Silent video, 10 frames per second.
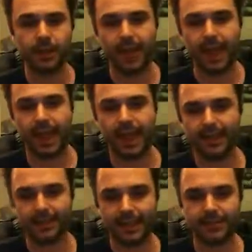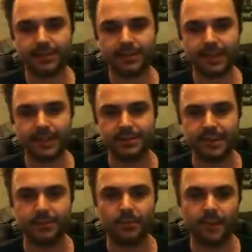And he's
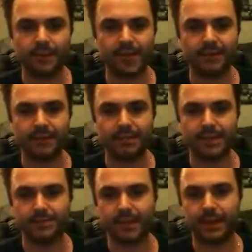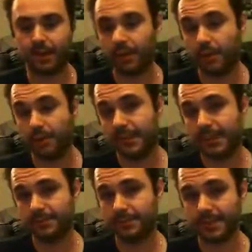done well to have the plasma gun and combi
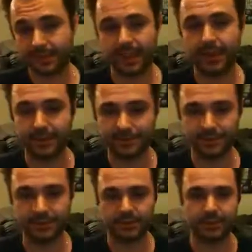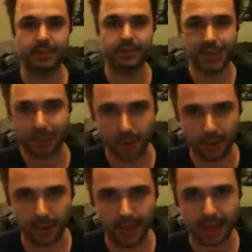plasmas in there so the squads can
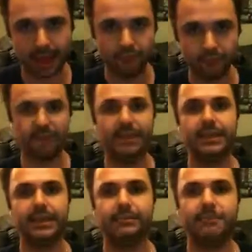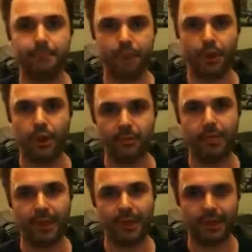pop out and really burn
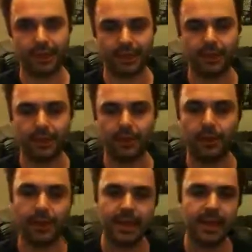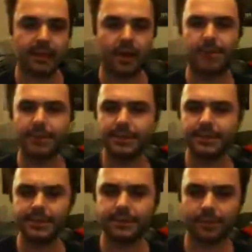what they want to kill.
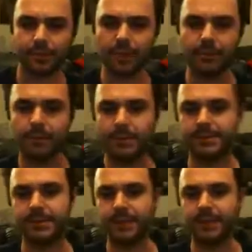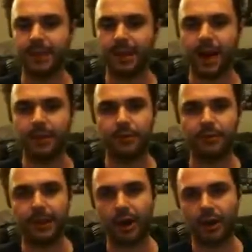Combi weapons are something I'm a
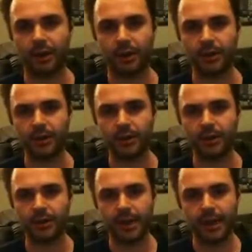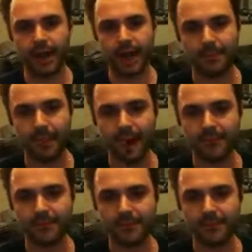little bit hot and cold on. I've